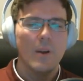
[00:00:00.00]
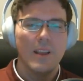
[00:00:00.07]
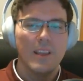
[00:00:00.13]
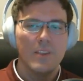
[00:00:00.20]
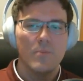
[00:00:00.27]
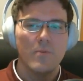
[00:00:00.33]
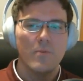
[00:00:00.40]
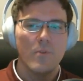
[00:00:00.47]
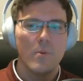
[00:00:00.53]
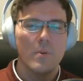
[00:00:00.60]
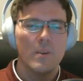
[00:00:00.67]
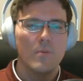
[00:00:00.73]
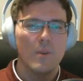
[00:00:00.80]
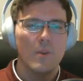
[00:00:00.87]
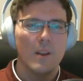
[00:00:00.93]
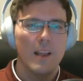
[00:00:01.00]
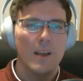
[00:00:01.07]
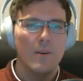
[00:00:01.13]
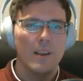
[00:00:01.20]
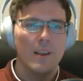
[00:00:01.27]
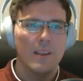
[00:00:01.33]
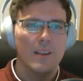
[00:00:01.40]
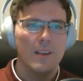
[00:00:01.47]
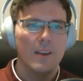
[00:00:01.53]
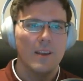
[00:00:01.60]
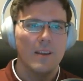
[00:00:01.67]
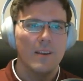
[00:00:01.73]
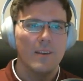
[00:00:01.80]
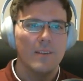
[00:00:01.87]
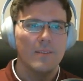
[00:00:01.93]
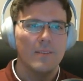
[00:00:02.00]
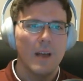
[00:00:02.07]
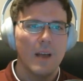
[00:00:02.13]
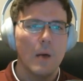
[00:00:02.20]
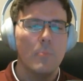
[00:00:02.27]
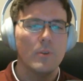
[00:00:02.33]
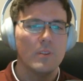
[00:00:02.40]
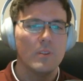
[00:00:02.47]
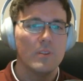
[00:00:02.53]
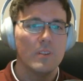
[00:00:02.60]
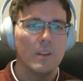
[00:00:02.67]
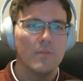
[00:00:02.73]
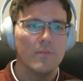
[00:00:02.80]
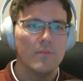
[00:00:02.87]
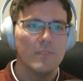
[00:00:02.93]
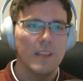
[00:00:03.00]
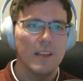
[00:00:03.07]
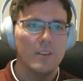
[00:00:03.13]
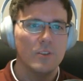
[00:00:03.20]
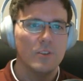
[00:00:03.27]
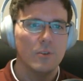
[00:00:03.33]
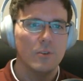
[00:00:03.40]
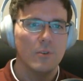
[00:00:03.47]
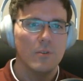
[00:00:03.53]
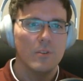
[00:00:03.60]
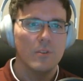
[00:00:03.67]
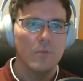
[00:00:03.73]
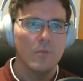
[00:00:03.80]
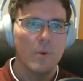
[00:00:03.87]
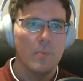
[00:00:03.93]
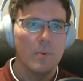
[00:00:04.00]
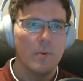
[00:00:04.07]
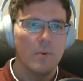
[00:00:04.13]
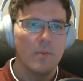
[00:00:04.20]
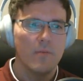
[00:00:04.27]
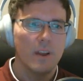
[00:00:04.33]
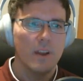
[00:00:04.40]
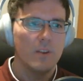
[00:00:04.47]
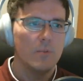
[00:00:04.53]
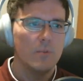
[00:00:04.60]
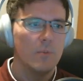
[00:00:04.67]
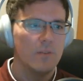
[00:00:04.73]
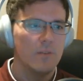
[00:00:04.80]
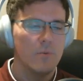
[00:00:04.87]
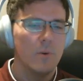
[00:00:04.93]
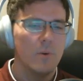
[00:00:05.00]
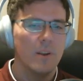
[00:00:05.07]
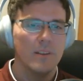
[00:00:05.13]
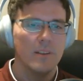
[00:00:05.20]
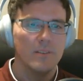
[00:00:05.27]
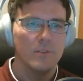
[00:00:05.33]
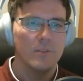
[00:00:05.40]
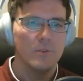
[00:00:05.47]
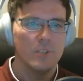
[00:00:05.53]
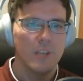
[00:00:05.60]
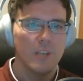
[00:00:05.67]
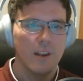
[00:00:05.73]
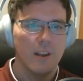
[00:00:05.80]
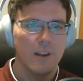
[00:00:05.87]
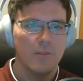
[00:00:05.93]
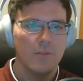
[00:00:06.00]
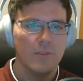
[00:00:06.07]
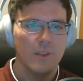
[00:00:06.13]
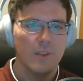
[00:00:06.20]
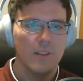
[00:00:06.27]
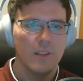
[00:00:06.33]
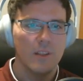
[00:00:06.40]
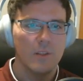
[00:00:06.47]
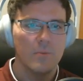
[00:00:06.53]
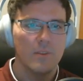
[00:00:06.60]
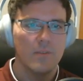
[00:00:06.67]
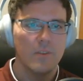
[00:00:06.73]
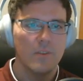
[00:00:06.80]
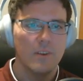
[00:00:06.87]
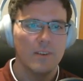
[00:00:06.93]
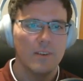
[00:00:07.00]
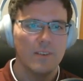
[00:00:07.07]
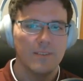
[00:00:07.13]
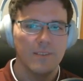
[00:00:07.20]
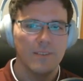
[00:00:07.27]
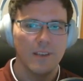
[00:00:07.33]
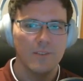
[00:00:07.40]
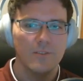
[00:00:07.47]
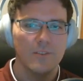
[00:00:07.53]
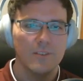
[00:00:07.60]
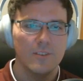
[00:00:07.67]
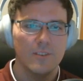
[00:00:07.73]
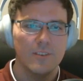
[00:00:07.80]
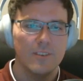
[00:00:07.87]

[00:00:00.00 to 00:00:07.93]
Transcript: guess before we run out, I'll put stuff down in the show notes of where people can find you. But if you want to do a shout out to anything specific else,